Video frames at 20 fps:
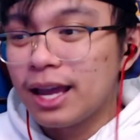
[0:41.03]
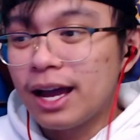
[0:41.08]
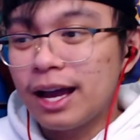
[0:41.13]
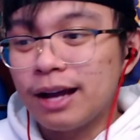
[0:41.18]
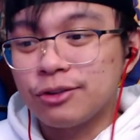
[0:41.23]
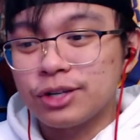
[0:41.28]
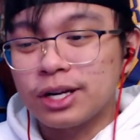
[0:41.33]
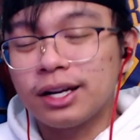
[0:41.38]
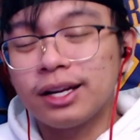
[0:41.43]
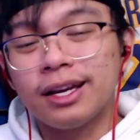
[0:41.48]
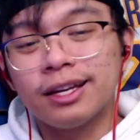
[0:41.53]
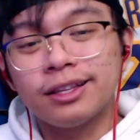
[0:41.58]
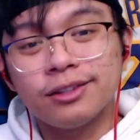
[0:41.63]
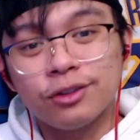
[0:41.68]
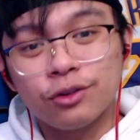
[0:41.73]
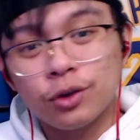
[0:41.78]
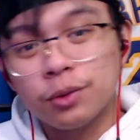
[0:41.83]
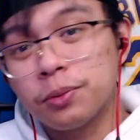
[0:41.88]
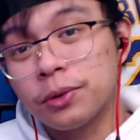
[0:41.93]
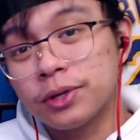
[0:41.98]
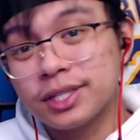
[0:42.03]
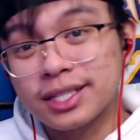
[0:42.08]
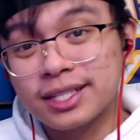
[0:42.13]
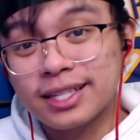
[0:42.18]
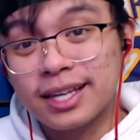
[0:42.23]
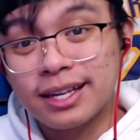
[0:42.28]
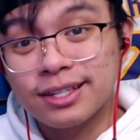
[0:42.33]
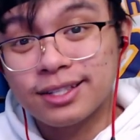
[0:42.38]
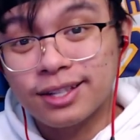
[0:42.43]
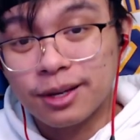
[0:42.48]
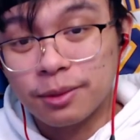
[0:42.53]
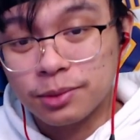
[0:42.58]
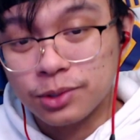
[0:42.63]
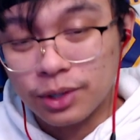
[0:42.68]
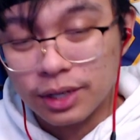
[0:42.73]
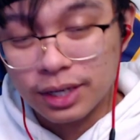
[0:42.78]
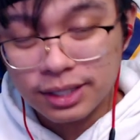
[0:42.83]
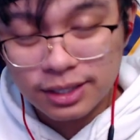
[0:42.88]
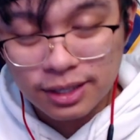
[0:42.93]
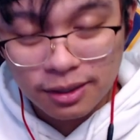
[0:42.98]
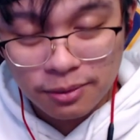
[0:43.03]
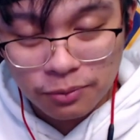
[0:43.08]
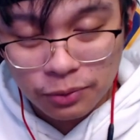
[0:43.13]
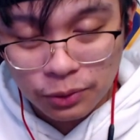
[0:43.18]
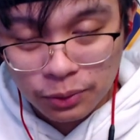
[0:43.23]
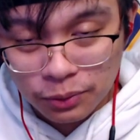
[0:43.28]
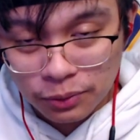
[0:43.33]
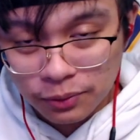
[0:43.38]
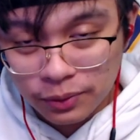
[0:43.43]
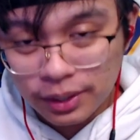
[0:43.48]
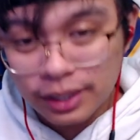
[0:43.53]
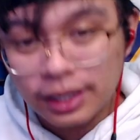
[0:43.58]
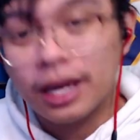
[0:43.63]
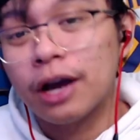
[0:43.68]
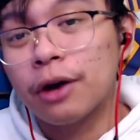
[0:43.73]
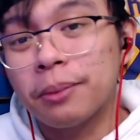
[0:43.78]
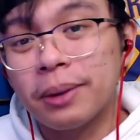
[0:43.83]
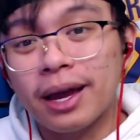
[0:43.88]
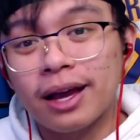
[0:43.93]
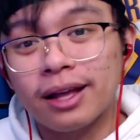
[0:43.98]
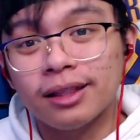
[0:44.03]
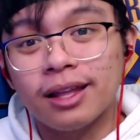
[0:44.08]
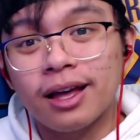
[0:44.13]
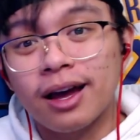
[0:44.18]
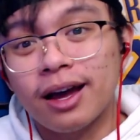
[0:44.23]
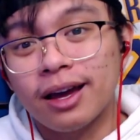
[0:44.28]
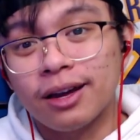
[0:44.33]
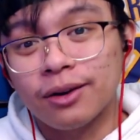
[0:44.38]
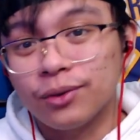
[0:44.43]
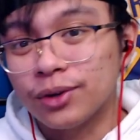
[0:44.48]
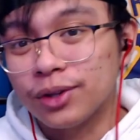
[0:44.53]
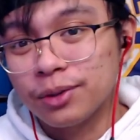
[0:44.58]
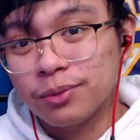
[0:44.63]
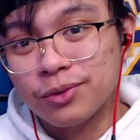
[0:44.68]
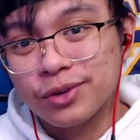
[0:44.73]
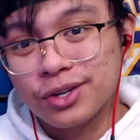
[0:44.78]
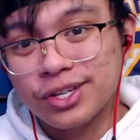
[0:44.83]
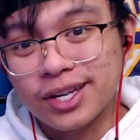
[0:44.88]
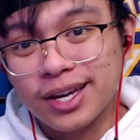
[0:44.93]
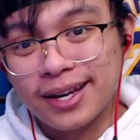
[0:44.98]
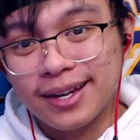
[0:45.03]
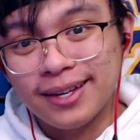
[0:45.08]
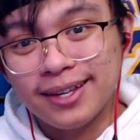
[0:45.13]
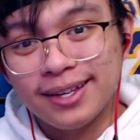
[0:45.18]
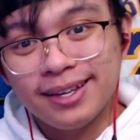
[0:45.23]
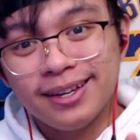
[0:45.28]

I'm trying to get to 3.6k subs, so any sub will really help me out a lot. I'd really appreciate it.